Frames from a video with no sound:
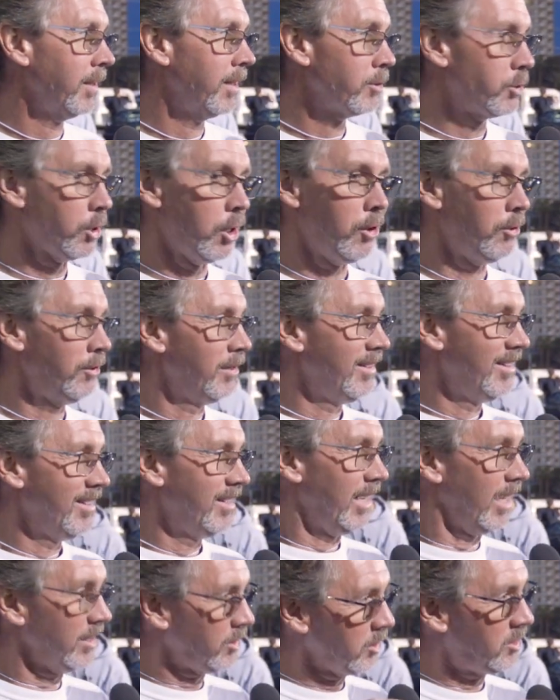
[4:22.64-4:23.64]
So,
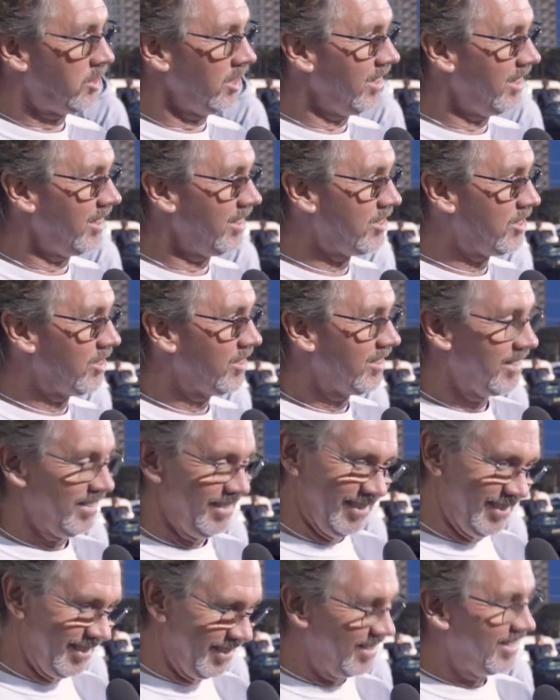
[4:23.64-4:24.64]
as a tease,
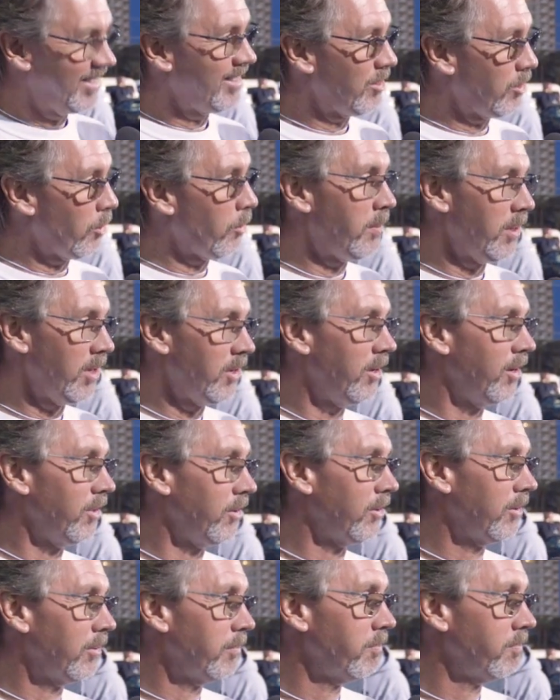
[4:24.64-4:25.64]
there will be
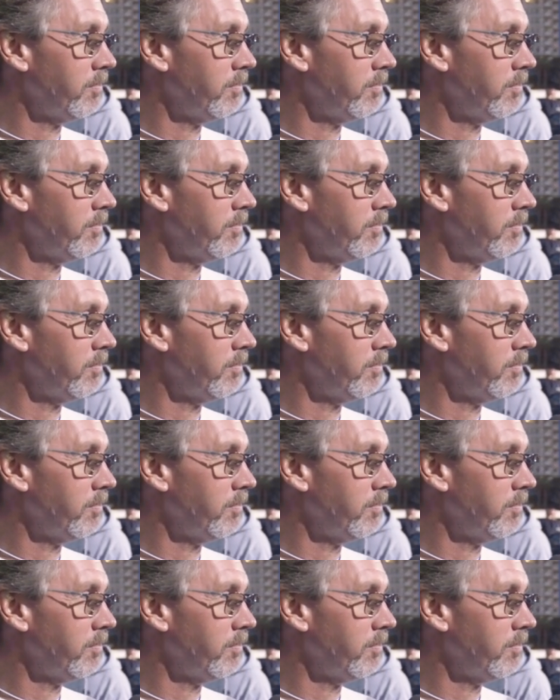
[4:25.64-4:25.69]
another.